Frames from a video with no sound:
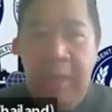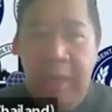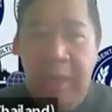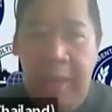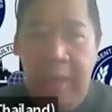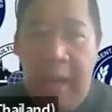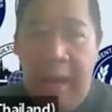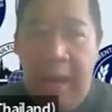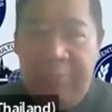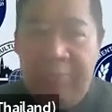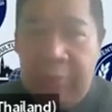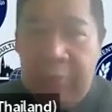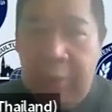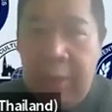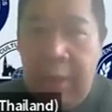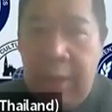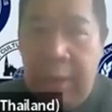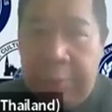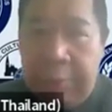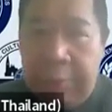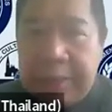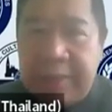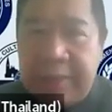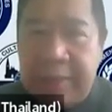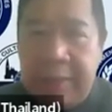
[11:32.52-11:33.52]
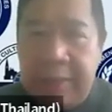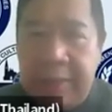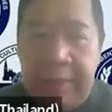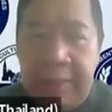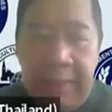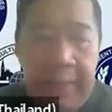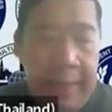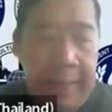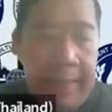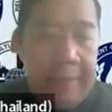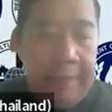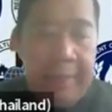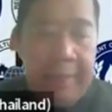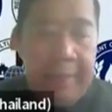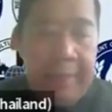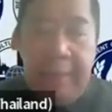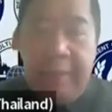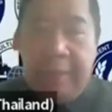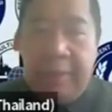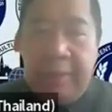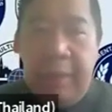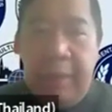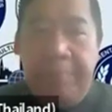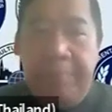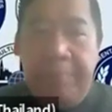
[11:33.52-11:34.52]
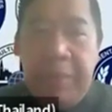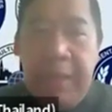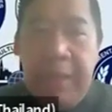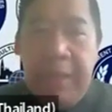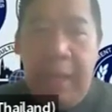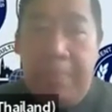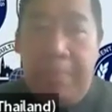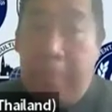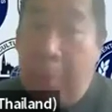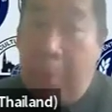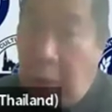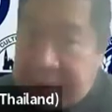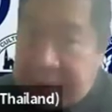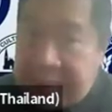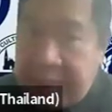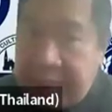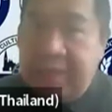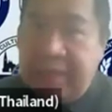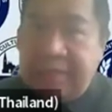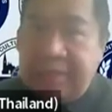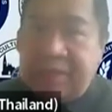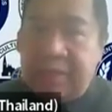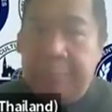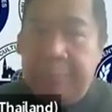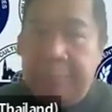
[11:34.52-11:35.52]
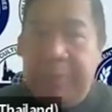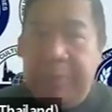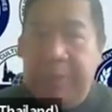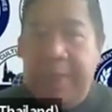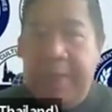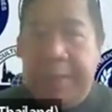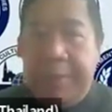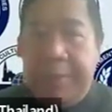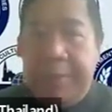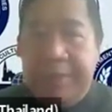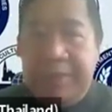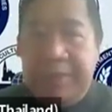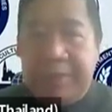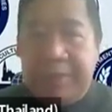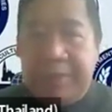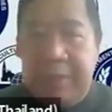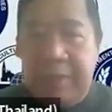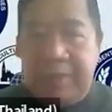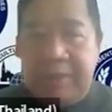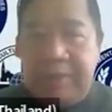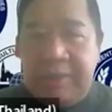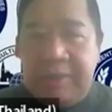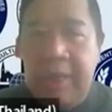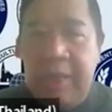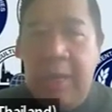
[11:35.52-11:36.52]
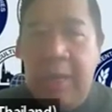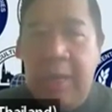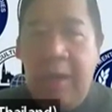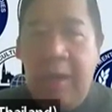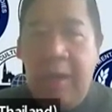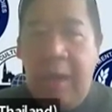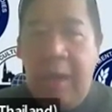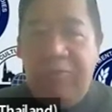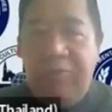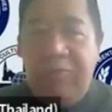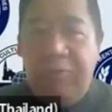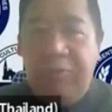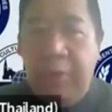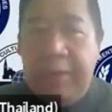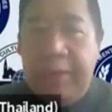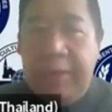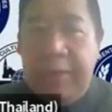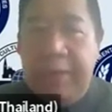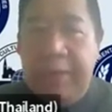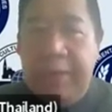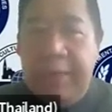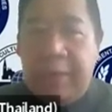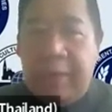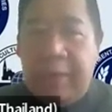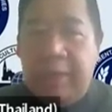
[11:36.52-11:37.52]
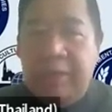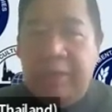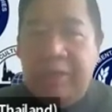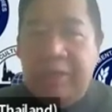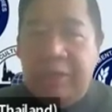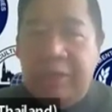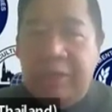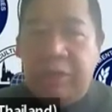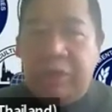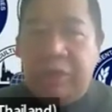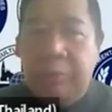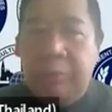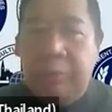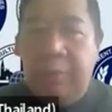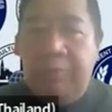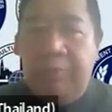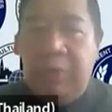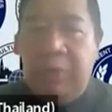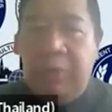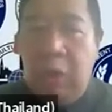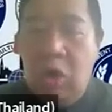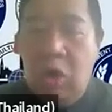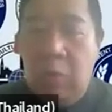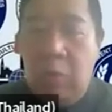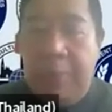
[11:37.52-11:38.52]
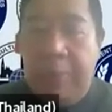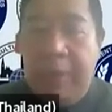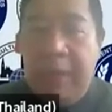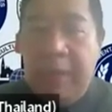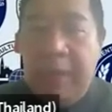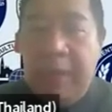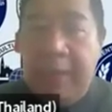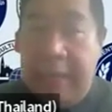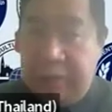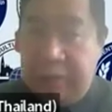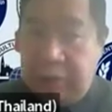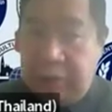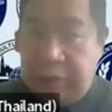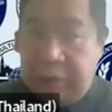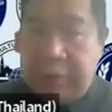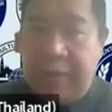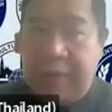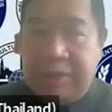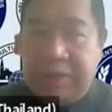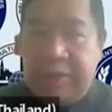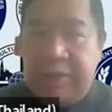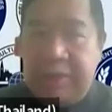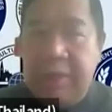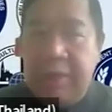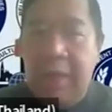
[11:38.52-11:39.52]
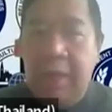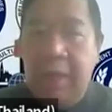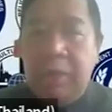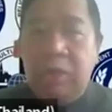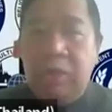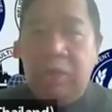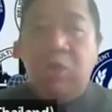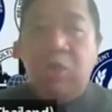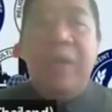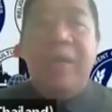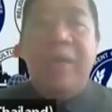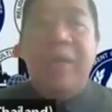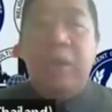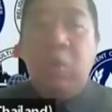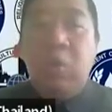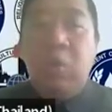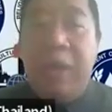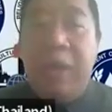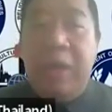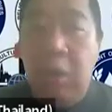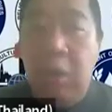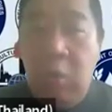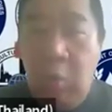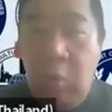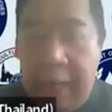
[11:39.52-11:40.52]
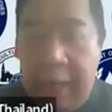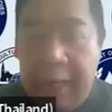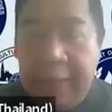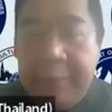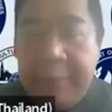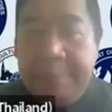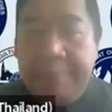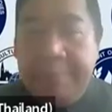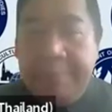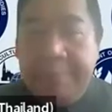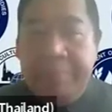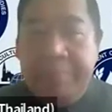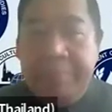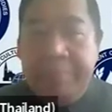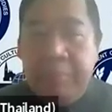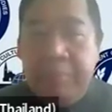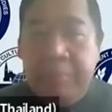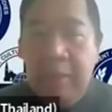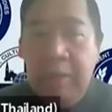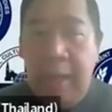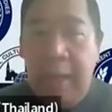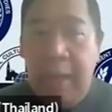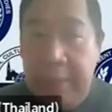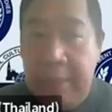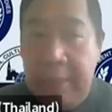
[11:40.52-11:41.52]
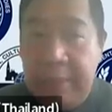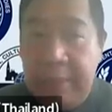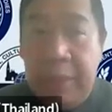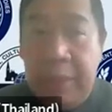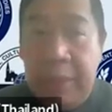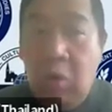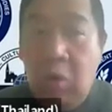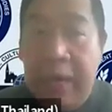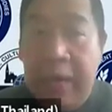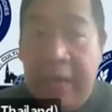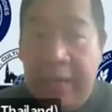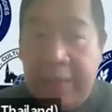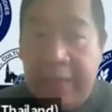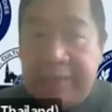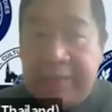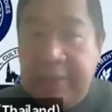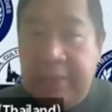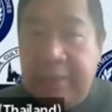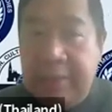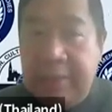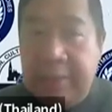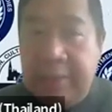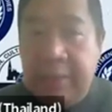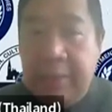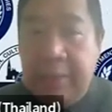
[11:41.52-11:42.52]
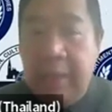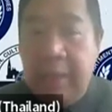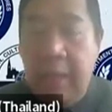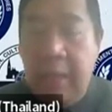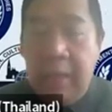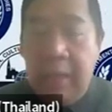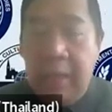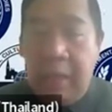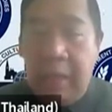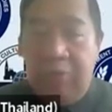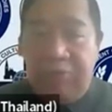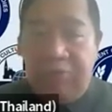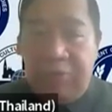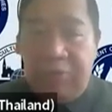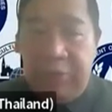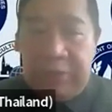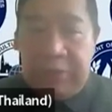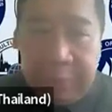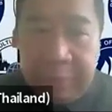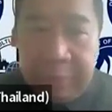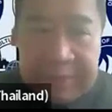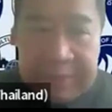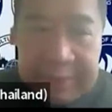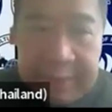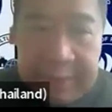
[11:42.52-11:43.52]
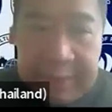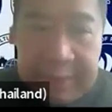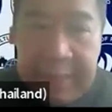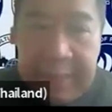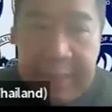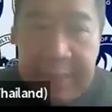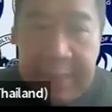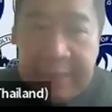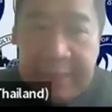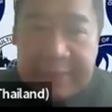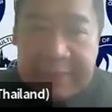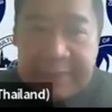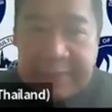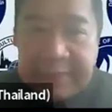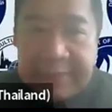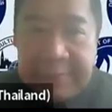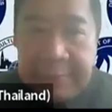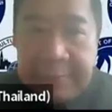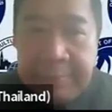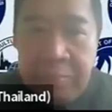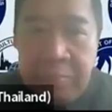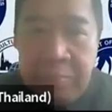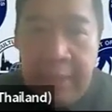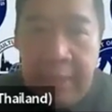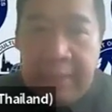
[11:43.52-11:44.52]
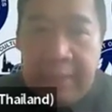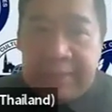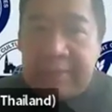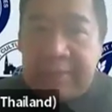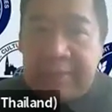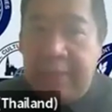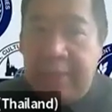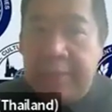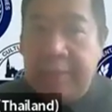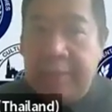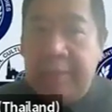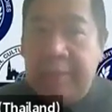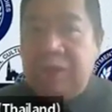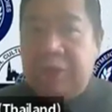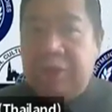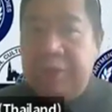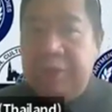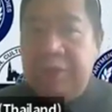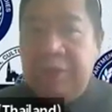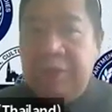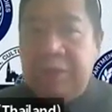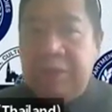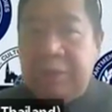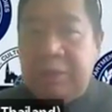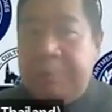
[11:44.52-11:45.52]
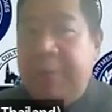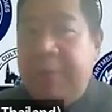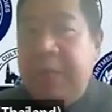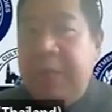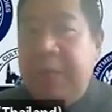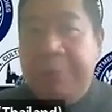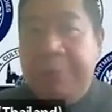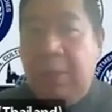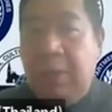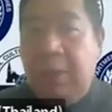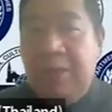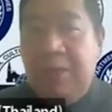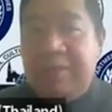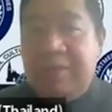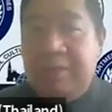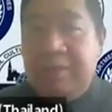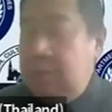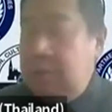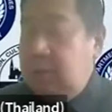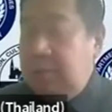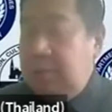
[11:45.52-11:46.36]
I've written a multidisciplinary research for the Consortium on Global Education 2021 in the US in the conference proceedings. It's indigenous peoples